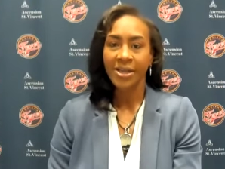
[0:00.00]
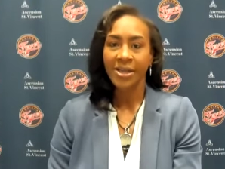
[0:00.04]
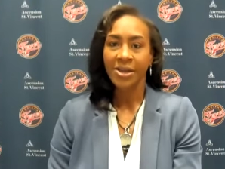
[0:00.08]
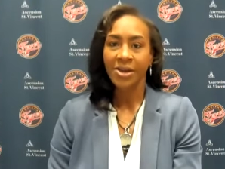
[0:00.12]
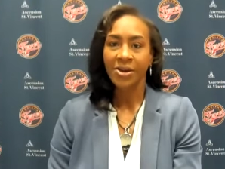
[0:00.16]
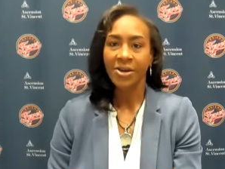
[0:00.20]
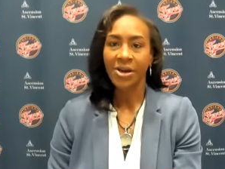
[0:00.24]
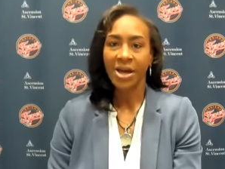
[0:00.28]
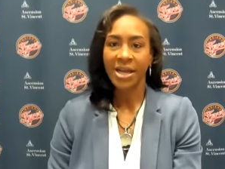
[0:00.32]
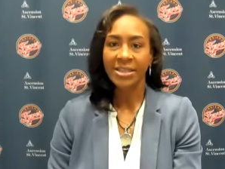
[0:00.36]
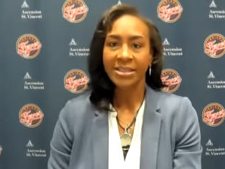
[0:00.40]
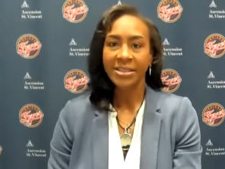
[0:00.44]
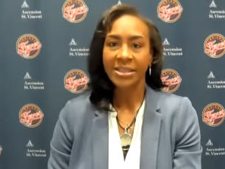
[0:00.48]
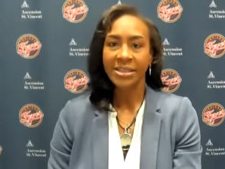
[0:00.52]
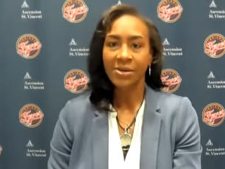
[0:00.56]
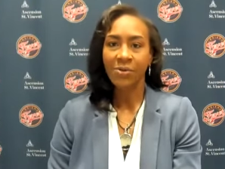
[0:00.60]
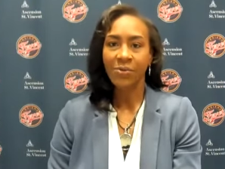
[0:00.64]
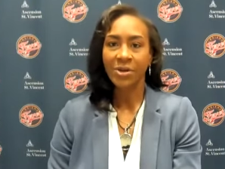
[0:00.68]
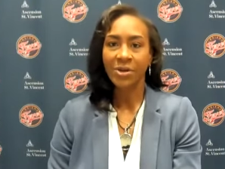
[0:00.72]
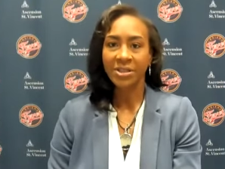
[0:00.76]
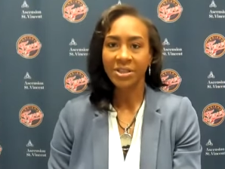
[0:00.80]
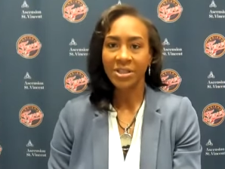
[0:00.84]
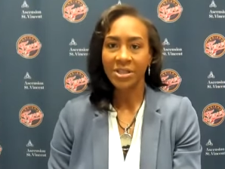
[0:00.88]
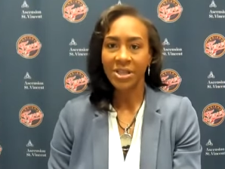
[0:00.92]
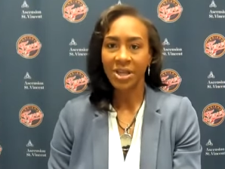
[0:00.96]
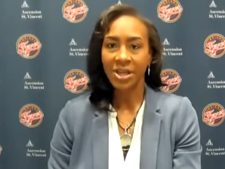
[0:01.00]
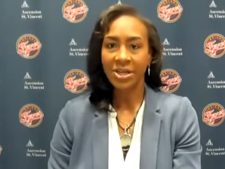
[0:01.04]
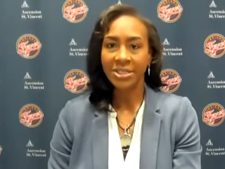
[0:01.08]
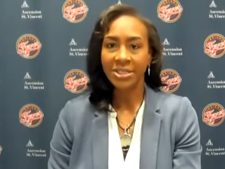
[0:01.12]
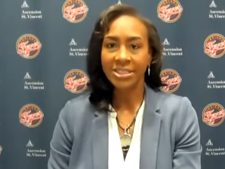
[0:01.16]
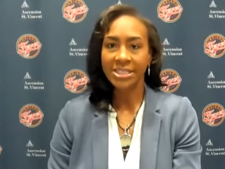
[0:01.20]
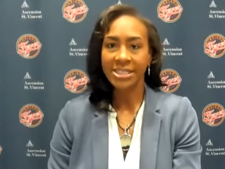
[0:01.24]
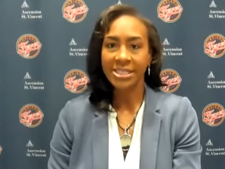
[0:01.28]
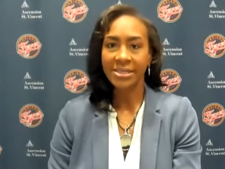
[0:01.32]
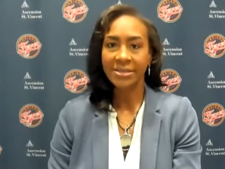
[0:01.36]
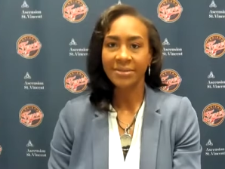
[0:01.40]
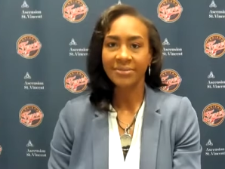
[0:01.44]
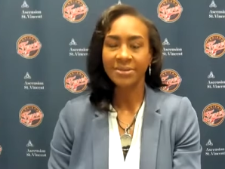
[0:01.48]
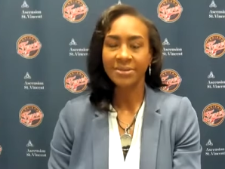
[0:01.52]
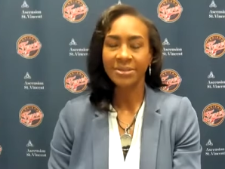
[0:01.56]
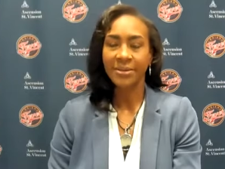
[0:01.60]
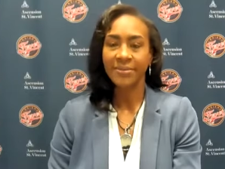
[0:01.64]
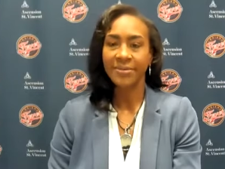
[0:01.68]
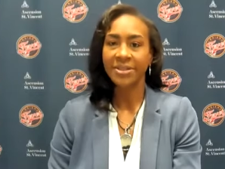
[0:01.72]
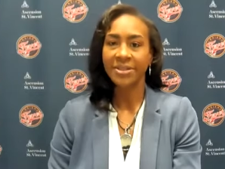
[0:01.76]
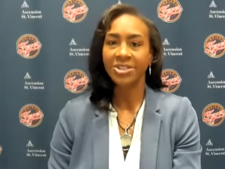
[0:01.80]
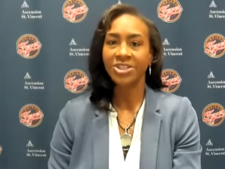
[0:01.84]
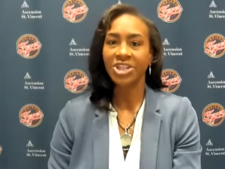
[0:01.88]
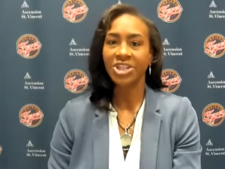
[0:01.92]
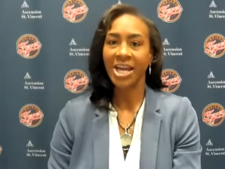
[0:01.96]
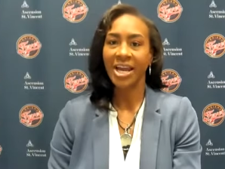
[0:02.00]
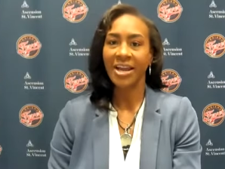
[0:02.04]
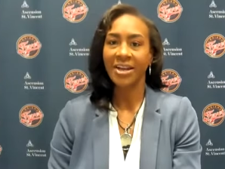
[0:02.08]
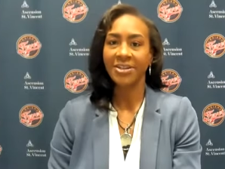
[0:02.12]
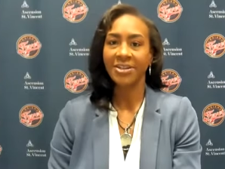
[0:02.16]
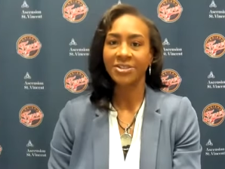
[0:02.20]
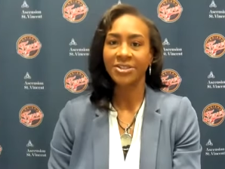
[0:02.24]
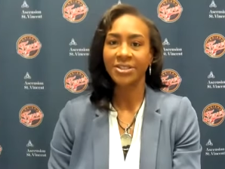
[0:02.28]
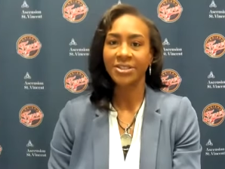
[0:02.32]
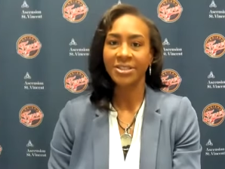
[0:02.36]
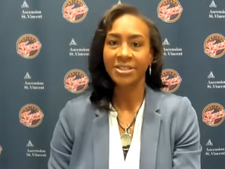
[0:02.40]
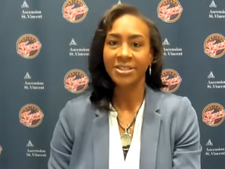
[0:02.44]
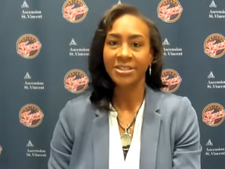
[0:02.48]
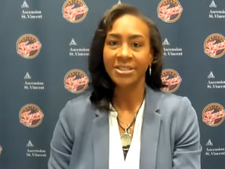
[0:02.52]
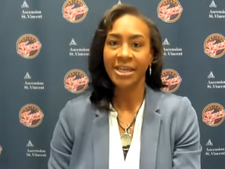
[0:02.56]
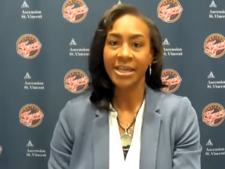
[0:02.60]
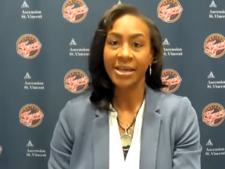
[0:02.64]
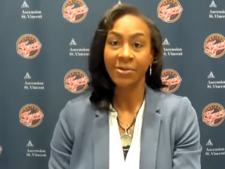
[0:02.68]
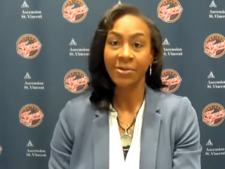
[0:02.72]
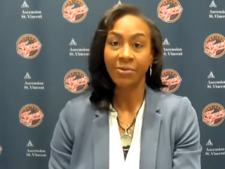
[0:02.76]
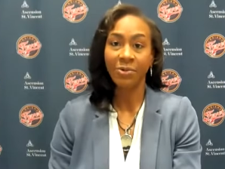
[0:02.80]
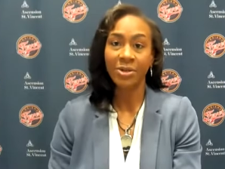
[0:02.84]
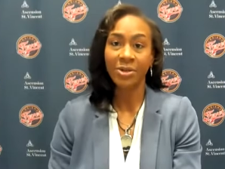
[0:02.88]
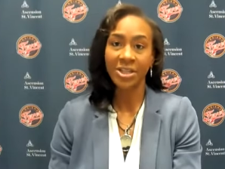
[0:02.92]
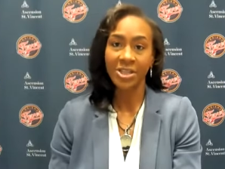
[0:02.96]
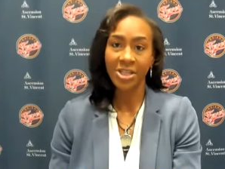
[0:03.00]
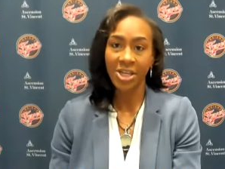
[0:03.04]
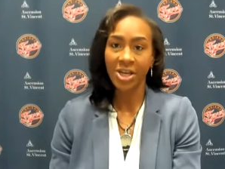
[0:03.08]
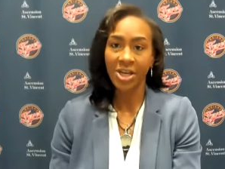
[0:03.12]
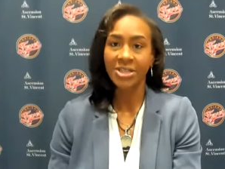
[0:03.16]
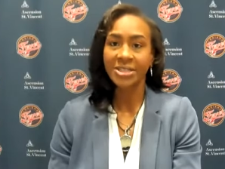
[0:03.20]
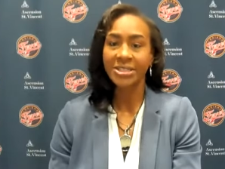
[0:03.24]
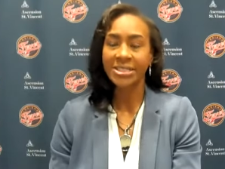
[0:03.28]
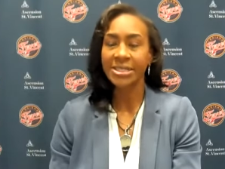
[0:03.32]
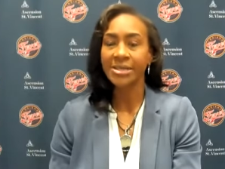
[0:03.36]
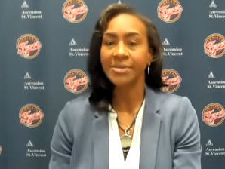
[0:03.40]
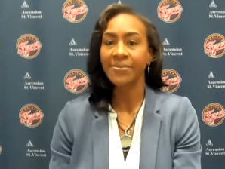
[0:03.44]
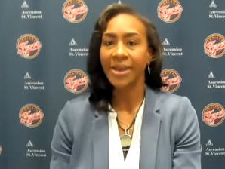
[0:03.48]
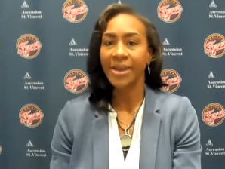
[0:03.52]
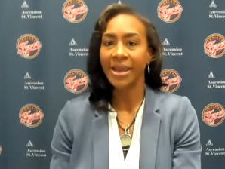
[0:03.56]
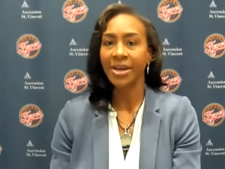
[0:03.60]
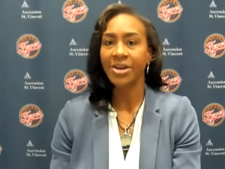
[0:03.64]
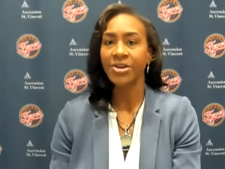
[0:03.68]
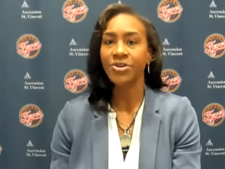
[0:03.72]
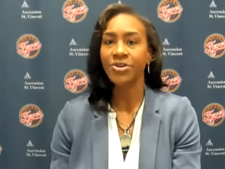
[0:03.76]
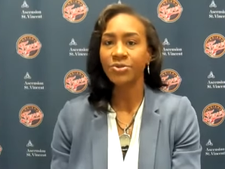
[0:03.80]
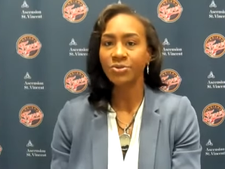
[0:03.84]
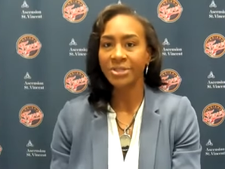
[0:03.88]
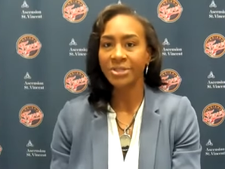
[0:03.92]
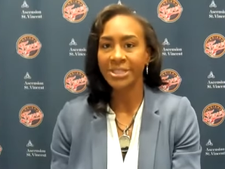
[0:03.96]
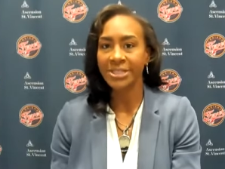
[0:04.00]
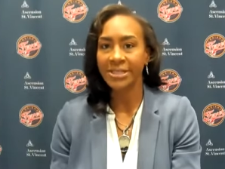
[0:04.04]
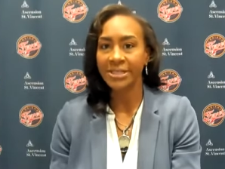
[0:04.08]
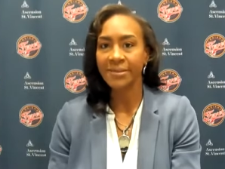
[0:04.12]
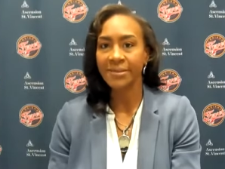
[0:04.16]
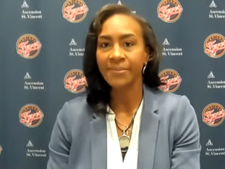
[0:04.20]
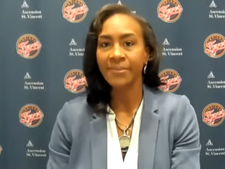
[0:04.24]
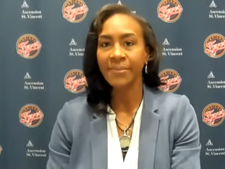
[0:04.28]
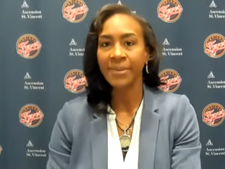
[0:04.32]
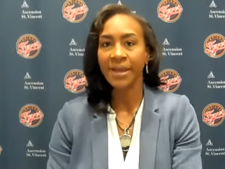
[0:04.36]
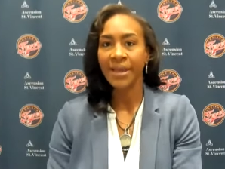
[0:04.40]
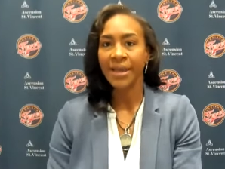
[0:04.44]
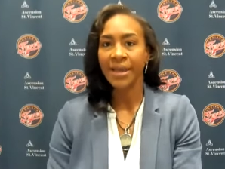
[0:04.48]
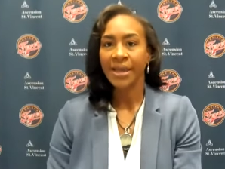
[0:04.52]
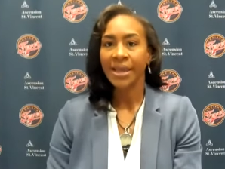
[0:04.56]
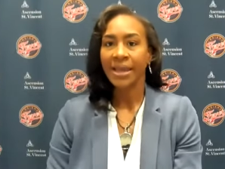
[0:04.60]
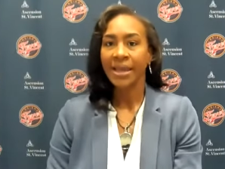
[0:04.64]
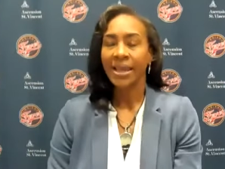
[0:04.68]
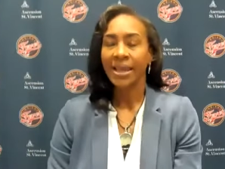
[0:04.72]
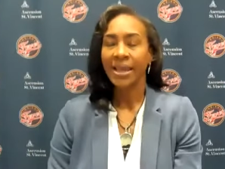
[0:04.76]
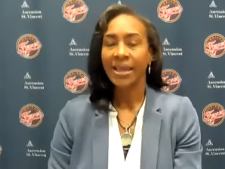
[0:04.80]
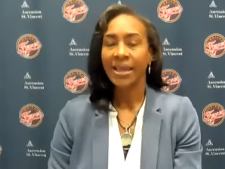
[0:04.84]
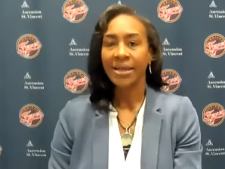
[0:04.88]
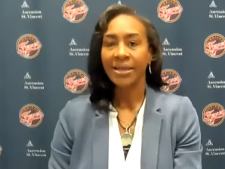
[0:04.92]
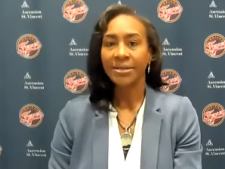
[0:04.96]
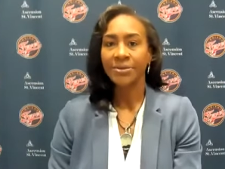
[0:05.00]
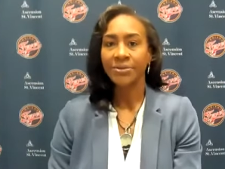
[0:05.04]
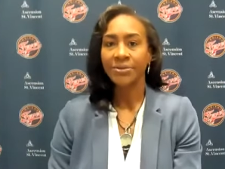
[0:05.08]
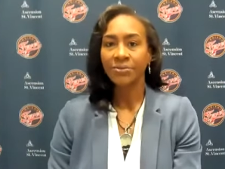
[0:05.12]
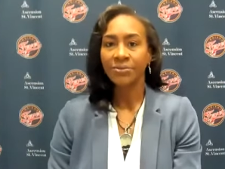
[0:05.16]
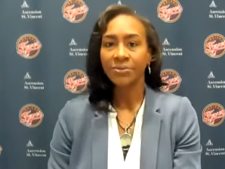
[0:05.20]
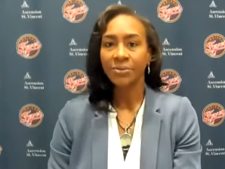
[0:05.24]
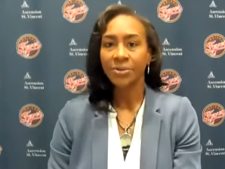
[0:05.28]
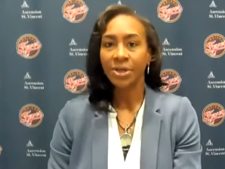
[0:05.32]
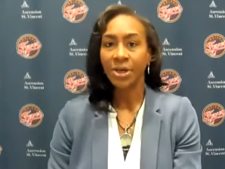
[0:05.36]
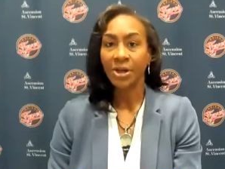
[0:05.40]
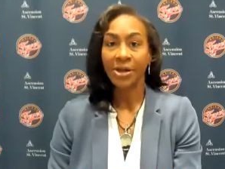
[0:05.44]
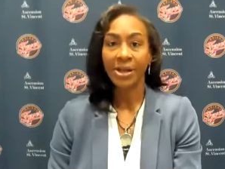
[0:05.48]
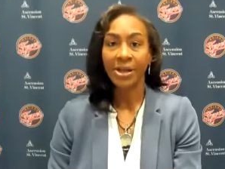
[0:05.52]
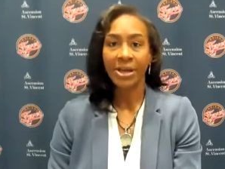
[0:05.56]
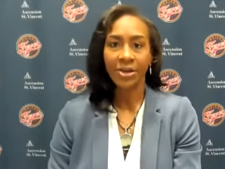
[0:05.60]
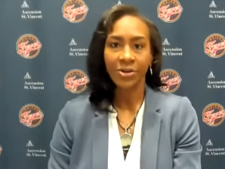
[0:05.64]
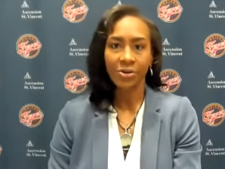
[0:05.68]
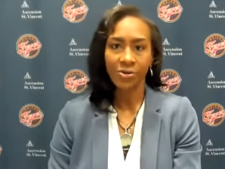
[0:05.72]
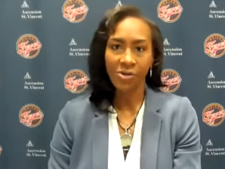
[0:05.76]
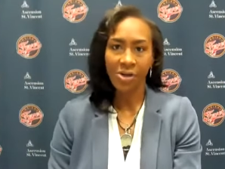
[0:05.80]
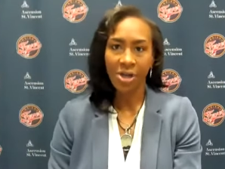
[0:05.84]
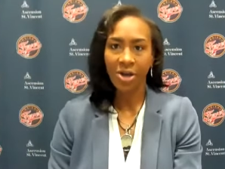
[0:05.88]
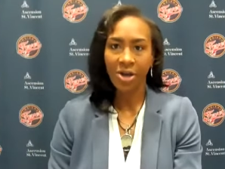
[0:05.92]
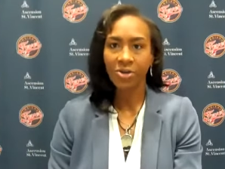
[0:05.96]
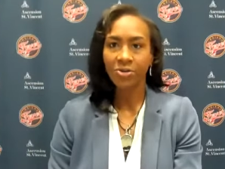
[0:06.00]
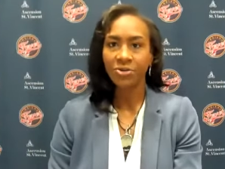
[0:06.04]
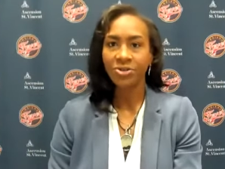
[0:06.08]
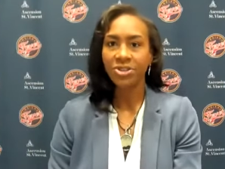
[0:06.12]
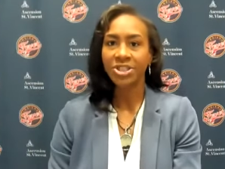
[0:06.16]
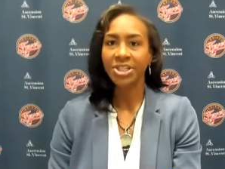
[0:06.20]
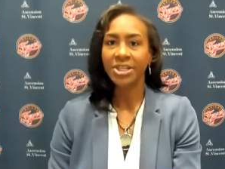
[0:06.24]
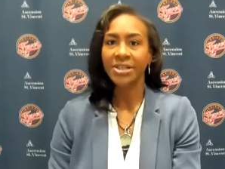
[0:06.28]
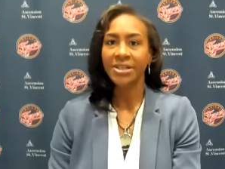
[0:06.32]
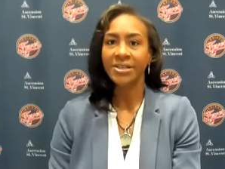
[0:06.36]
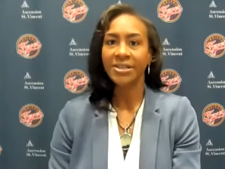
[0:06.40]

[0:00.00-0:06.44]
You know, I think with a young team, some of their challenges, and with a young team and a new team, and, you know, and a new coach,